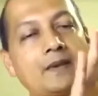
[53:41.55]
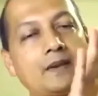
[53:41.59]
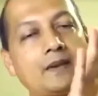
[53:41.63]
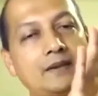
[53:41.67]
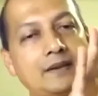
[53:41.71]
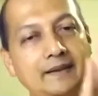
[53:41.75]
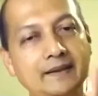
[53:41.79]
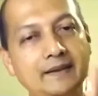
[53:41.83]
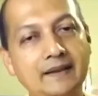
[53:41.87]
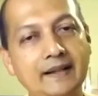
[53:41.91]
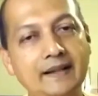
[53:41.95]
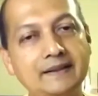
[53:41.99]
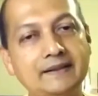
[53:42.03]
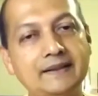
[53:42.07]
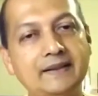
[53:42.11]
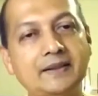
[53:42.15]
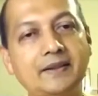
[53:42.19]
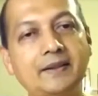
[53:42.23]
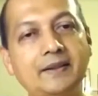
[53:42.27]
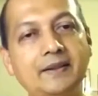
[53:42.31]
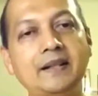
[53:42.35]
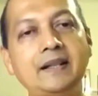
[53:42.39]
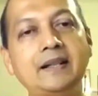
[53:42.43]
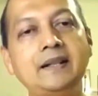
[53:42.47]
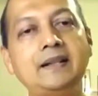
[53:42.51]
just like the
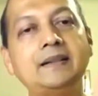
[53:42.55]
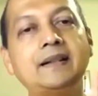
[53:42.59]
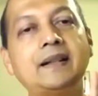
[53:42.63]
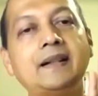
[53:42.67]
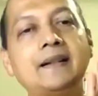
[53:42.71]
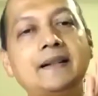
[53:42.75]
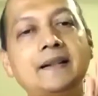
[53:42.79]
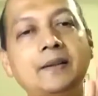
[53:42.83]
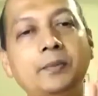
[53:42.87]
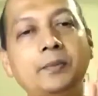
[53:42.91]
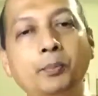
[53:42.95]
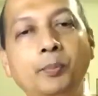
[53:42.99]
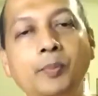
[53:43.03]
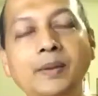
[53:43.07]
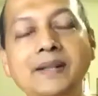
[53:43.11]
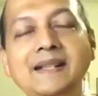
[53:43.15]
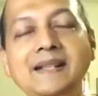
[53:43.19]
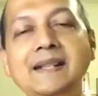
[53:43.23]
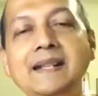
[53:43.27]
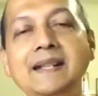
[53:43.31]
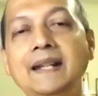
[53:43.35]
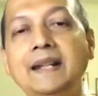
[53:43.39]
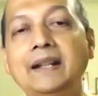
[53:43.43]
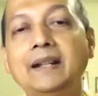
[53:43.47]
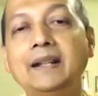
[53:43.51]
screen, there is
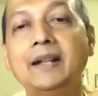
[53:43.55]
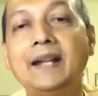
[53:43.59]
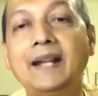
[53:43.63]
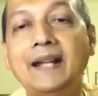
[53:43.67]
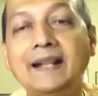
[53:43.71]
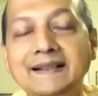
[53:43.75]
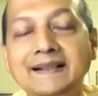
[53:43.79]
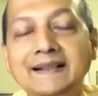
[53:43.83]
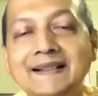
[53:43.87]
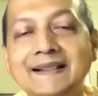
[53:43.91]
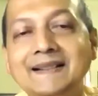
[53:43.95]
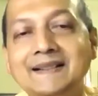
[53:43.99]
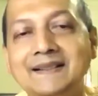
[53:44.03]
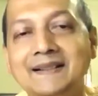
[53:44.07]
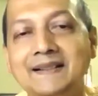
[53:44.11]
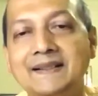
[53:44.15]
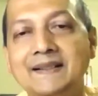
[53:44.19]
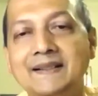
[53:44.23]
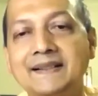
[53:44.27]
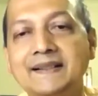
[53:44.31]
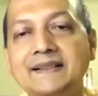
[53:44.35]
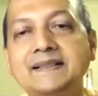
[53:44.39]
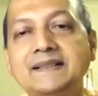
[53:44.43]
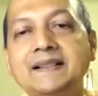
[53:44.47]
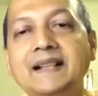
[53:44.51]
being,
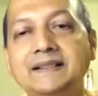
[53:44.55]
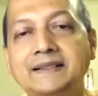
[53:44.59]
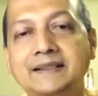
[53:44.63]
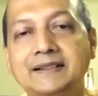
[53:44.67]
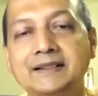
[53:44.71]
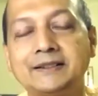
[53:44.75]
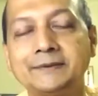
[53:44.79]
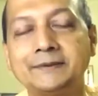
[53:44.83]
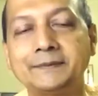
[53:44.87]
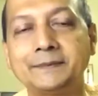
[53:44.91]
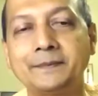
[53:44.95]
existence, Sat.